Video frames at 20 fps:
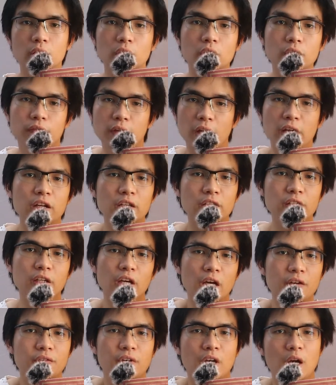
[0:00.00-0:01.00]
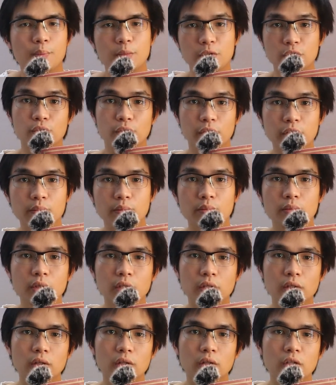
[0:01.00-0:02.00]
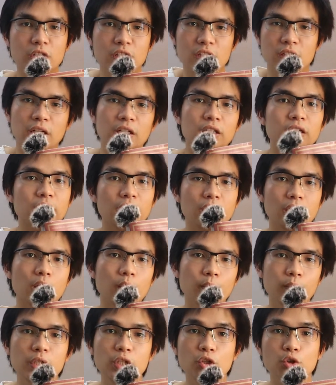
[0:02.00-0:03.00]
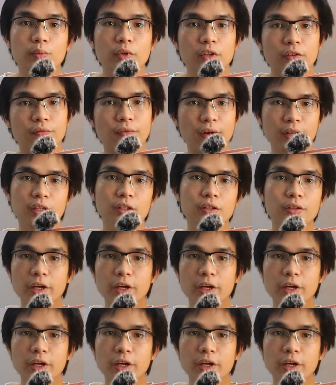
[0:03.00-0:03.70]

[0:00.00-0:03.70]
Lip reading: If anything ever happens to him, it's likely that the company will be affected